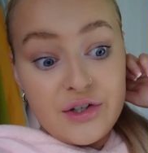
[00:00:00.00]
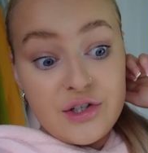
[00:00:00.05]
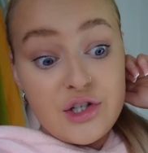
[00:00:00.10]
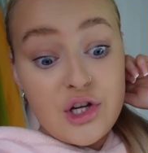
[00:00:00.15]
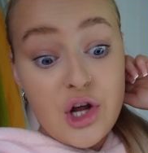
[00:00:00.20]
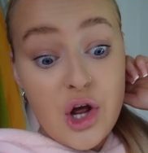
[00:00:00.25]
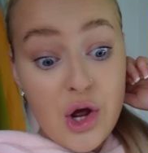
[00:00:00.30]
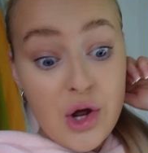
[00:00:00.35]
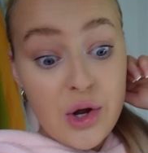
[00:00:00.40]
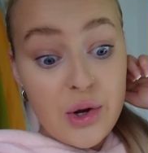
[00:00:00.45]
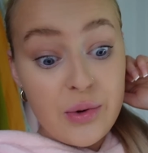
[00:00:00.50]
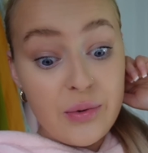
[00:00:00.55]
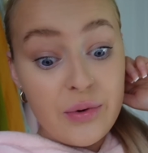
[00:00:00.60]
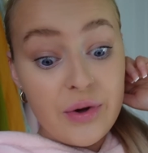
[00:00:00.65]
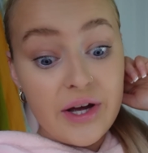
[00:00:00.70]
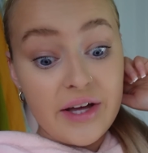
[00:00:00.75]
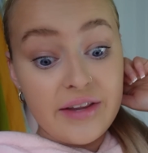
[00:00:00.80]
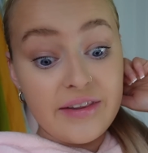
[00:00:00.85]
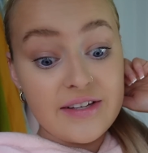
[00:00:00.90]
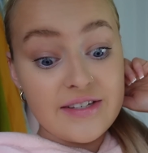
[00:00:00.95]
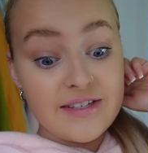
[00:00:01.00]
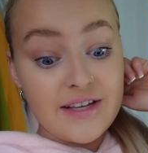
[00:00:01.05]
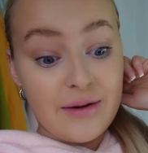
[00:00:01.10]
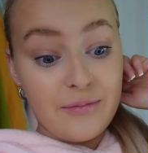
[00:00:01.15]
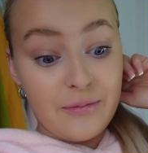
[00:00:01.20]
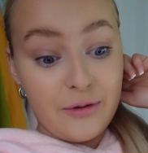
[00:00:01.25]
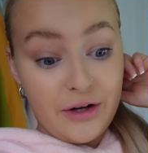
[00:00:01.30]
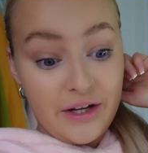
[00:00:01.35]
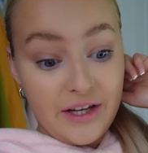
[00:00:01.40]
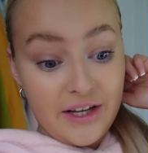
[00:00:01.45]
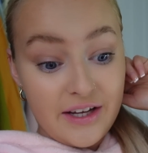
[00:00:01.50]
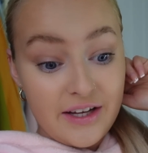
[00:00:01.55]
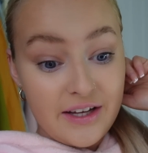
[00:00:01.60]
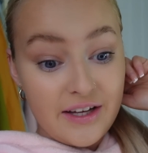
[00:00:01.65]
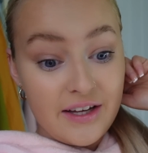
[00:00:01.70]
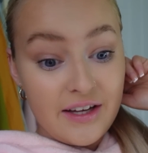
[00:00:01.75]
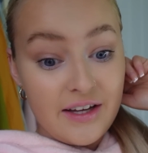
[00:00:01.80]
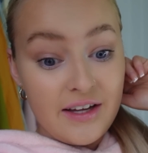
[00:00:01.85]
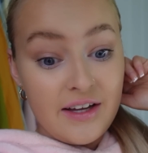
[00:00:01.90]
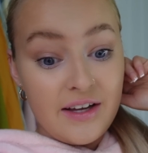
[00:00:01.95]
two in the same
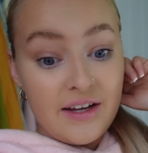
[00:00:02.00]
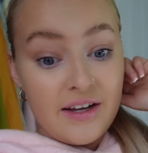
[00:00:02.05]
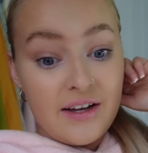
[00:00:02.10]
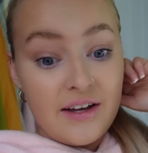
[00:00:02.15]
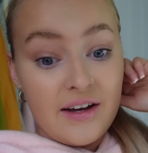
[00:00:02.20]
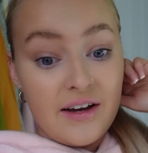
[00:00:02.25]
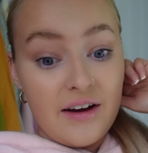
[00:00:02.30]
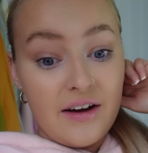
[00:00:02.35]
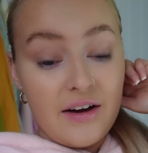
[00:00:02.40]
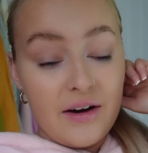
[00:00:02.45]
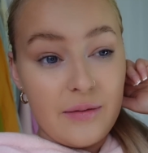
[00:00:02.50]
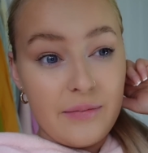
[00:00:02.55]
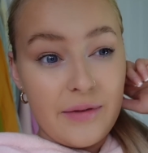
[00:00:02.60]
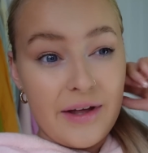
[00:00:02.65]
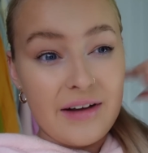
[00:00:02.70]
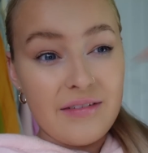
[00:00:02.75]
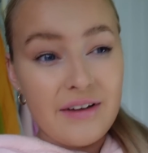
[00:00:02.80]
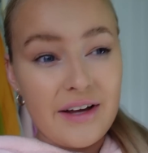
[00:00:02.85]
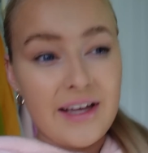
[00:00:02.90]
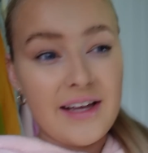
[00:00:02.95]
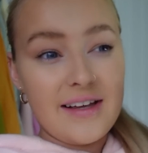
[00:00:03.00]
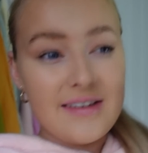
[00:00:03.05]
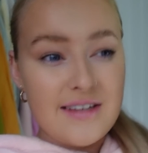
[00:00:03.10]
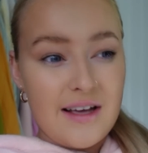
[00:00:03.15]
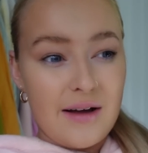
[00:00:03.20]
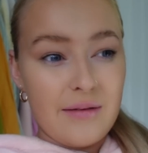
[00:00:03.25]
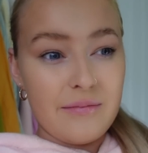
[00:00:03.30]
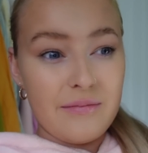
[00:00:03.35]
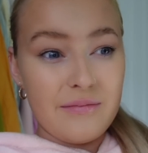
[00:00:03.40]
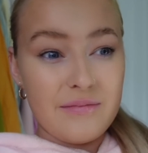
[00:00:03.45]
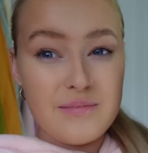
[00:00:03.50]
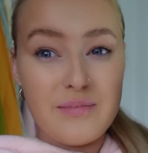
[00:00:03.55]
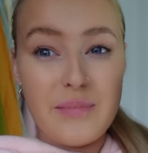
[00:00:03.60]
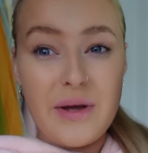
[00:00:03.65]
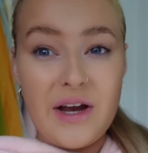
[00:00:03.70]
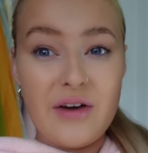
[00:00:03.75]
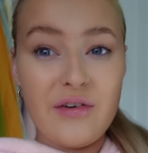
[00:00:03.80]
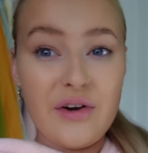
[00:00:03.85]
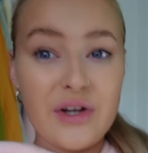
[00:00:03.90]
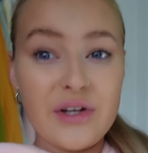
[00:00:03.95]
week, they have like exam
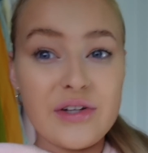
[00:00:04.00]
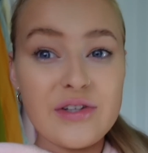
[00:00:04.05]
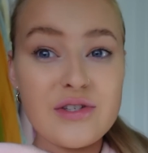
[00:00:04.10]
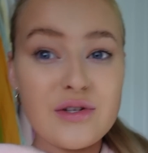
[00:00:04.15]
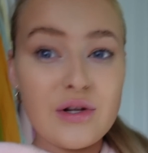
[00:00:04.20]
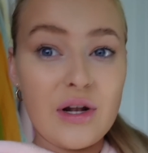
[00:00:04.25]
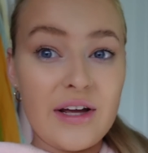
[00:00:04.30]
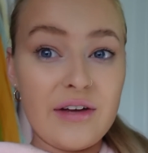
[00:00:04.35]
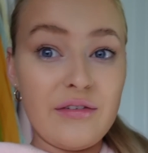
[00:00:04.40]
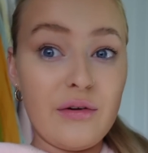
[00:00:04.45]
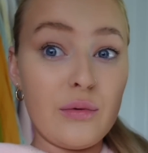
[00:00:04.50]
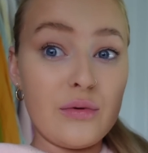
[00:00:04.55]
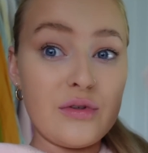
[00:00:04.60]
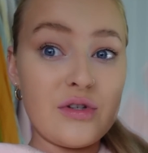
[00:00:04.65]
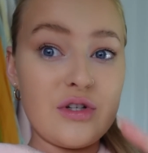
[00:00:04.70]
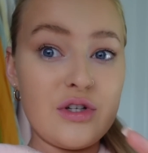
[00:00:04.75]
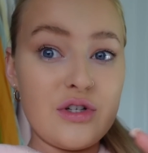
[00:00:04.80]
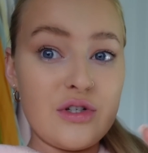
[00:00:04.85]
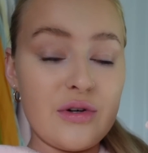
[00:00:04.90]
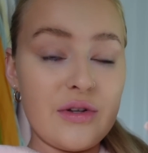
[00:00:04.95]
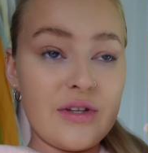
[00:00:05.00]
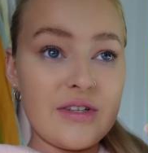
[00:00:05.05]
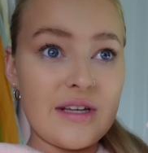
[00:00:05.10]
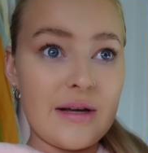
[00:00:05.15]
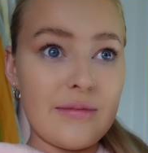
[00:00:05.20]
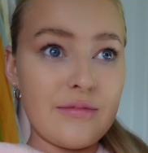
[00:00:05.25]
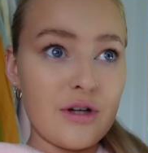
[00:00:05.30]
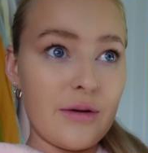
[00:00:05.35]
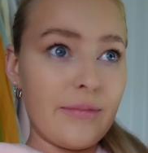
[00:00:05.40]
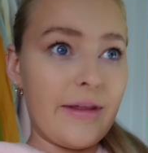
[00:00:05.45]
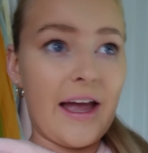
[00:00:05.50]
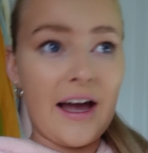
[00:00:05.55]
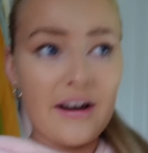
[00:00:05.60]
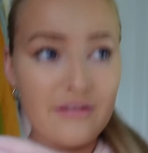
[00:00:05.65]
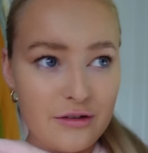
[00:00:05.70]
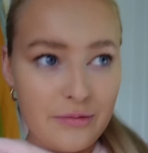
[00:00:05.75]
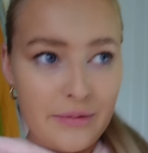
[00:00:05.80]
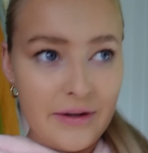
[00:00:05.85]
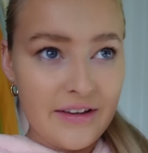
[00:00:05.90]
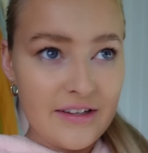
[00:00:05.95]
periods. So like if he wants to do two at the same time, they
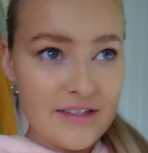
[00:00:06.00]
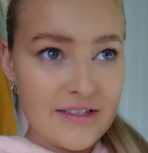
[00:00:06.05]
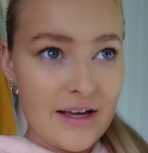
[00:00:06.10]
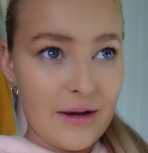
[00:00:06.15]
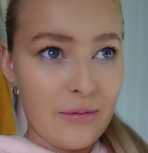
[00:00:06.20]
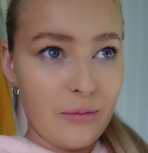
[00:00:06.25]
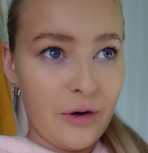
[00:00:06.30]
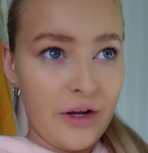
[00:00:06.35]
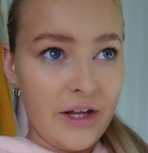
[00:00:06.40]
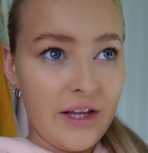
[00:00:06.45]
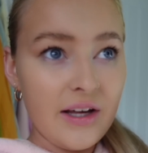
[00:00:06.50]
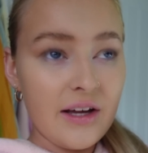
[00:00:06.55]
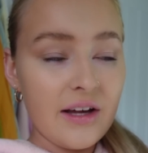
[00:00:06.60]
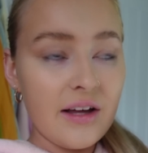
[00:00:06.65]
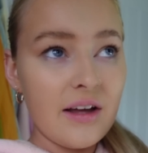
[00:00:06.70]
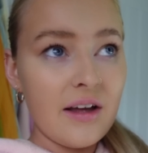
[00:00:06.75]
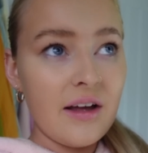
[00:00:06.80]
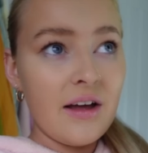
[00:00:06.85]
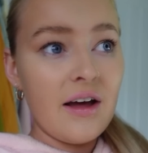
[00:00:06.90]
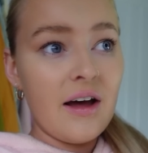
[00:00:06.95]
have to be in the same week.